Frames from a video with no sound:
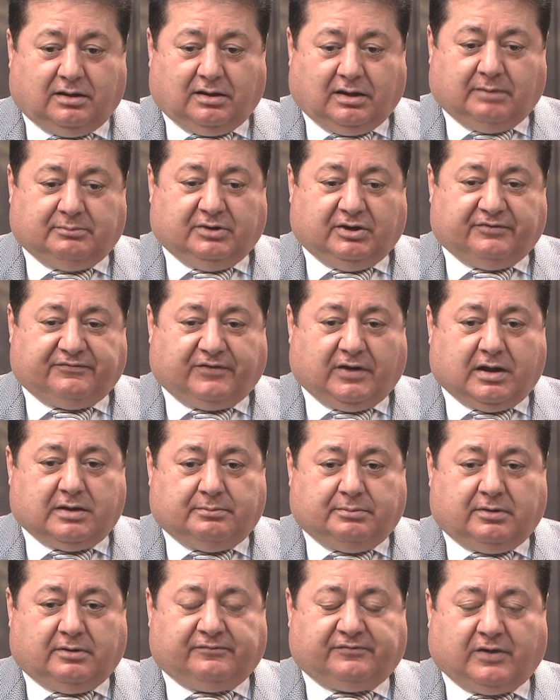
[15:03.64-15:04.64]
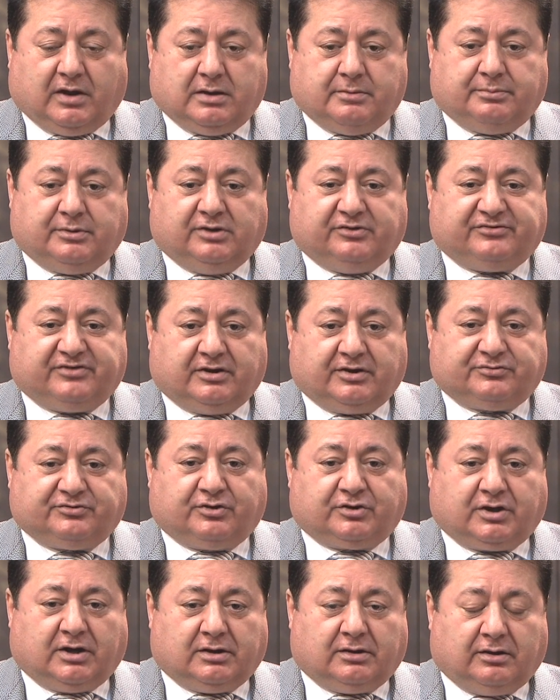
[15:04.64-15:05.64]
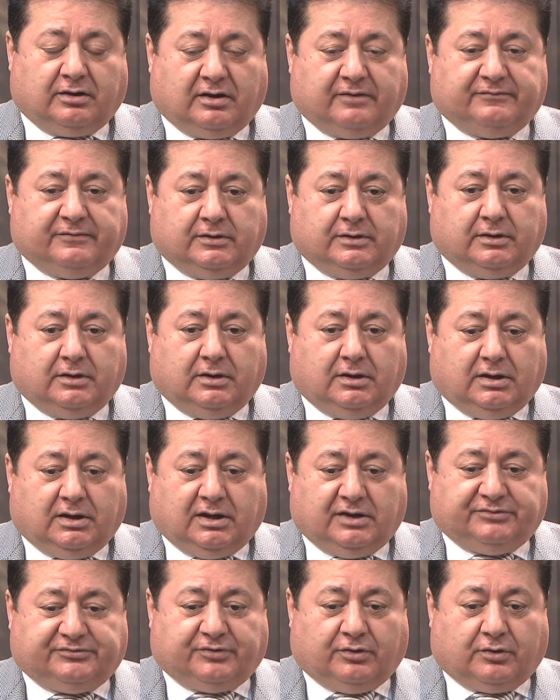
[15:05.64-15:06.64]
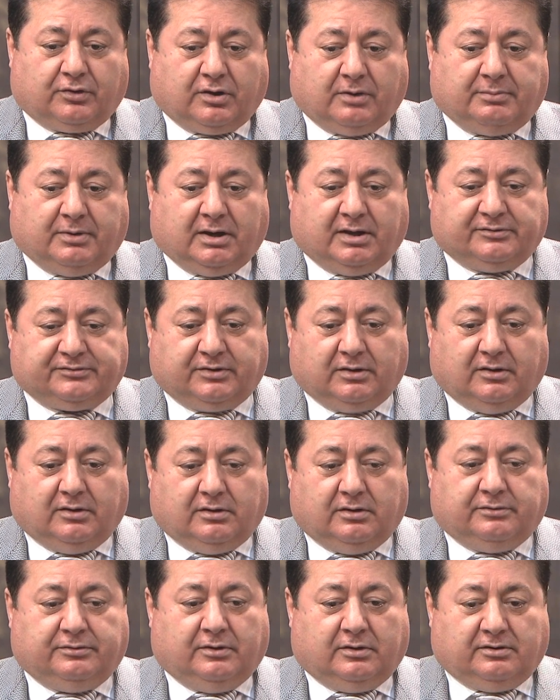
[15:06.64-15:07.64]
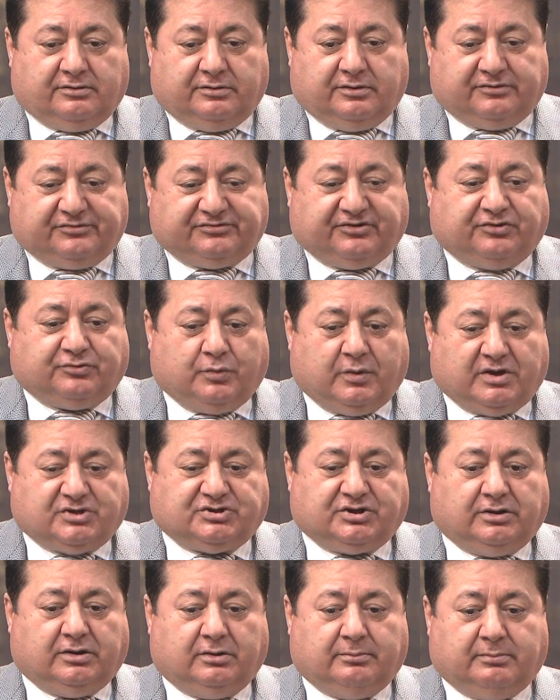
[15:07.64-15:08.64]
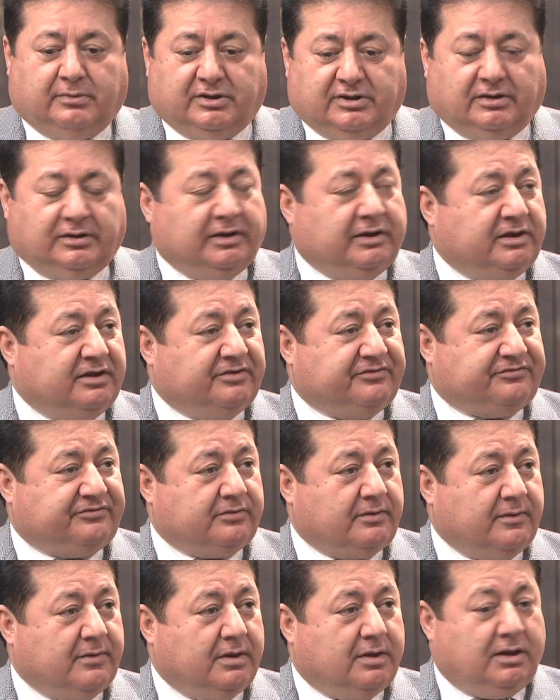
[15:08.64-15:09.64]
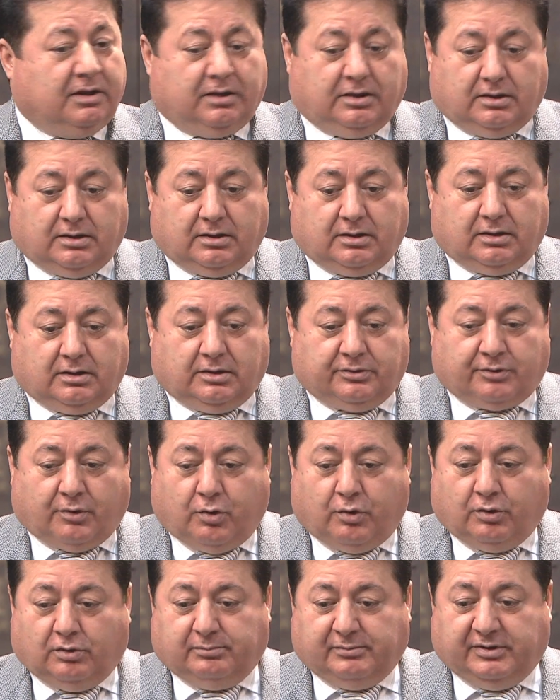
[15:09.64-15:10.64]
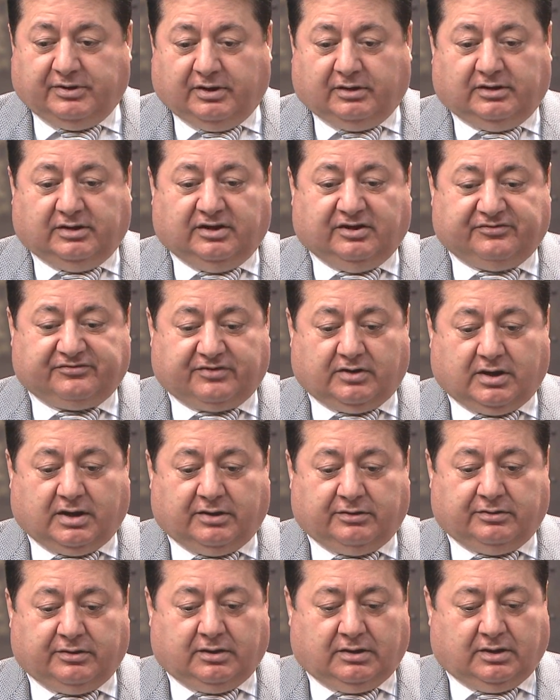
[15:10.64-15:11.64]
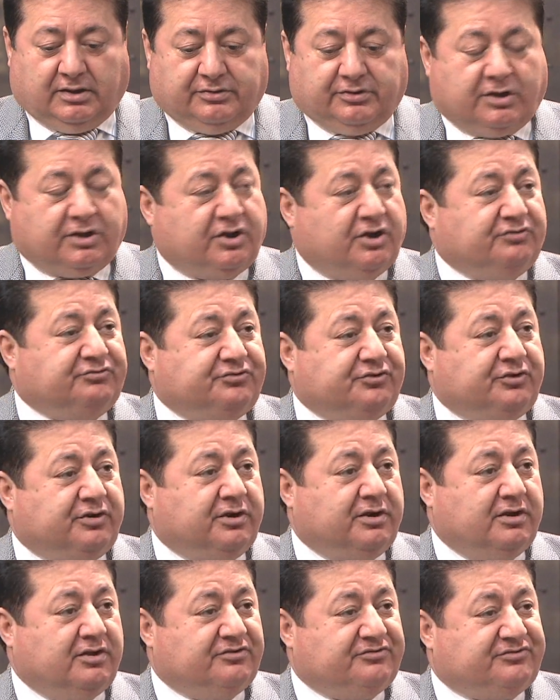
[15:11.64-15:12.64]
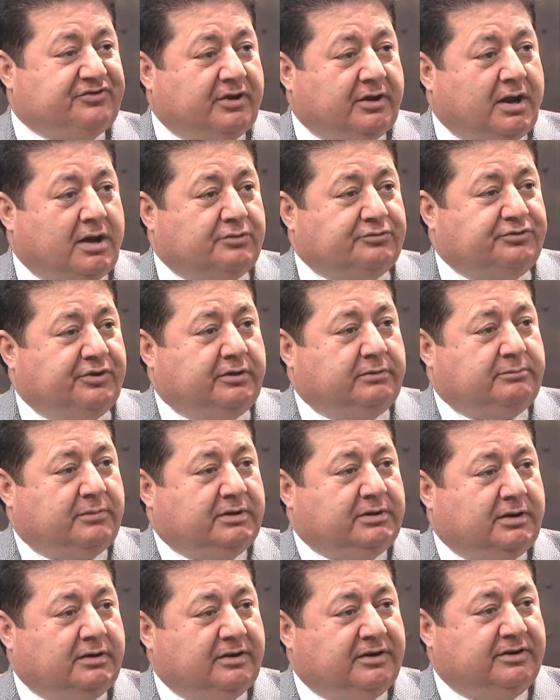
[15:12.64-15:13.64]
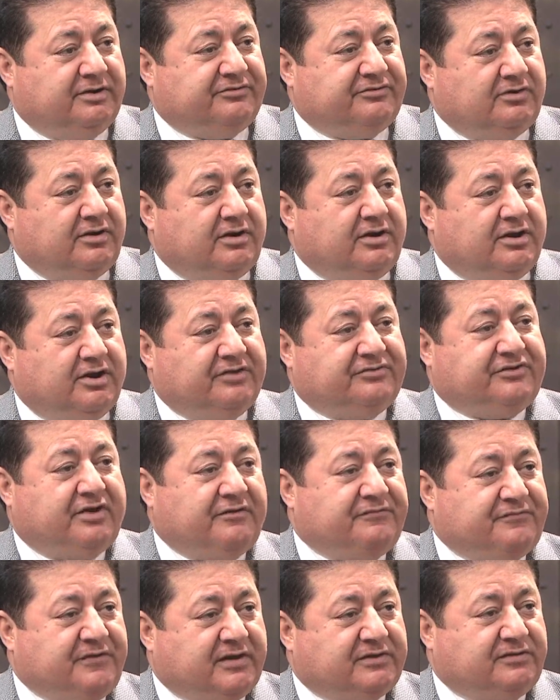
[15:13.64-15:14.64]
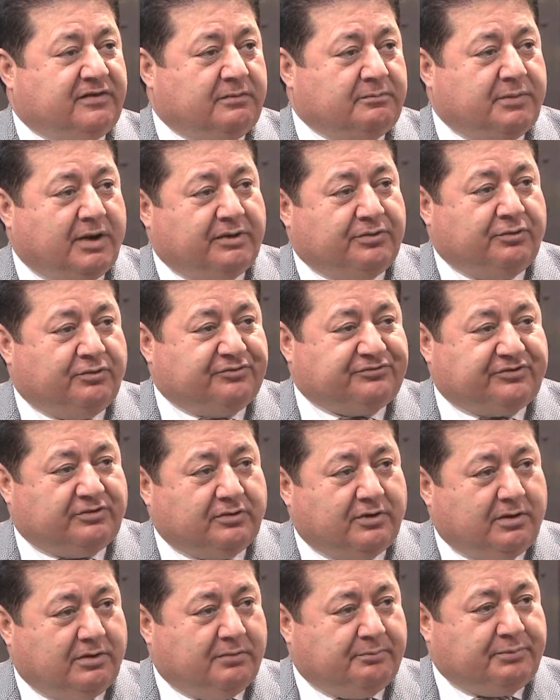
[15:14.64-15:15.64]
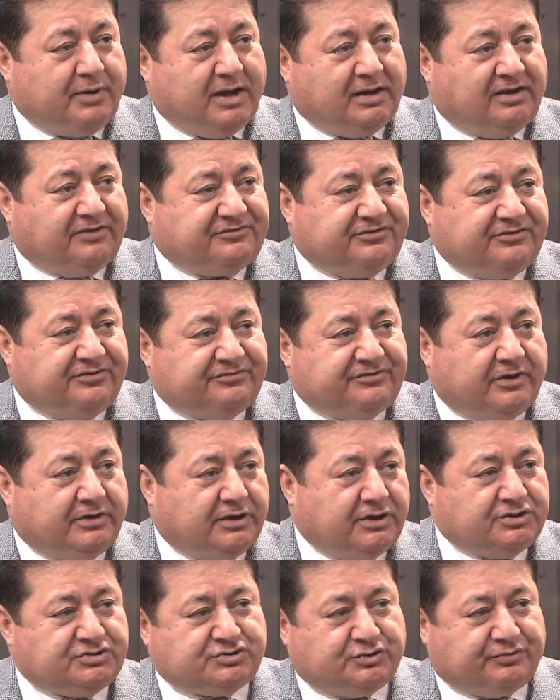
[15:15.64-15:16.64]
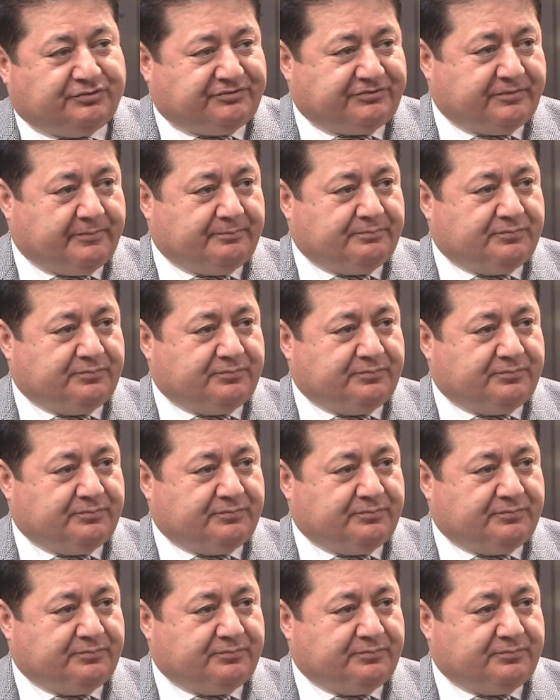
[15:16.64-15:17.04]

I mean, if I bring Senator Carl Levin and talk about the situation in the Middle East, the whole Middle East and the country surrounding Middle East is affected by those policies and issues.